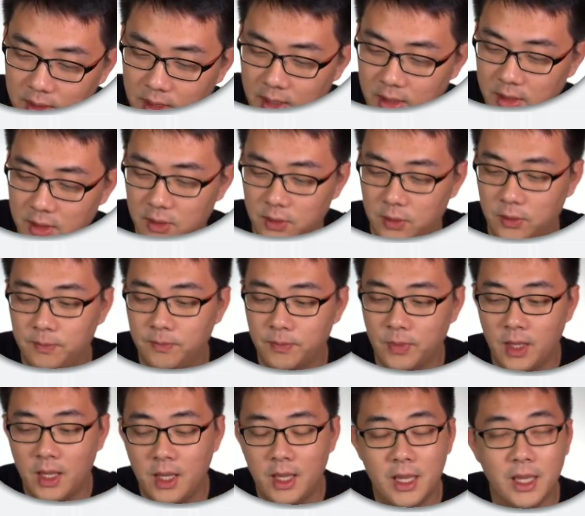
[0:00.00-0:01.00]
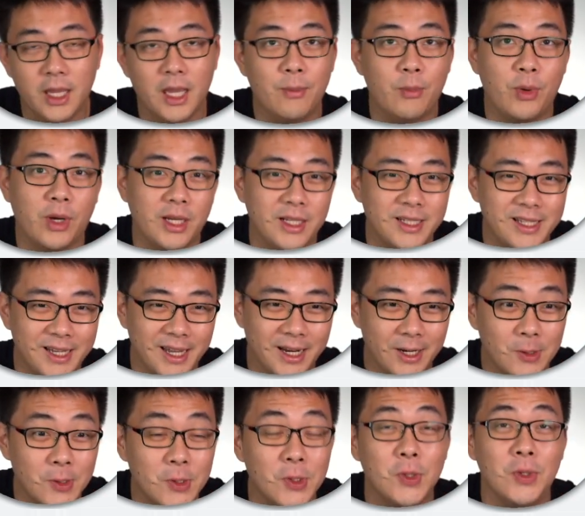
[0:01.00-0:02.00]
let us know. Keep practicing and
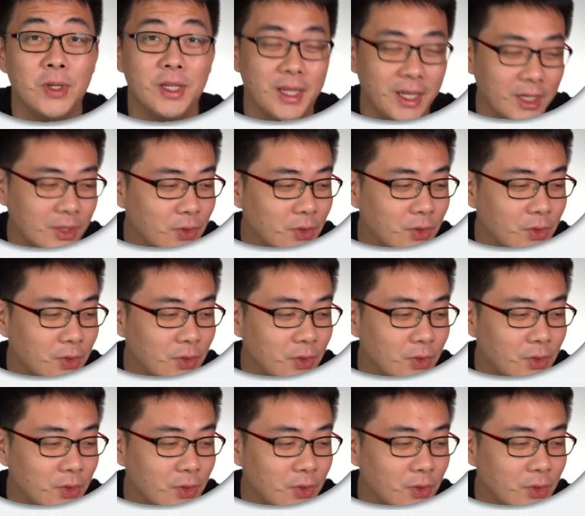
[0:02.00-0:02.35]
I'll see you in the next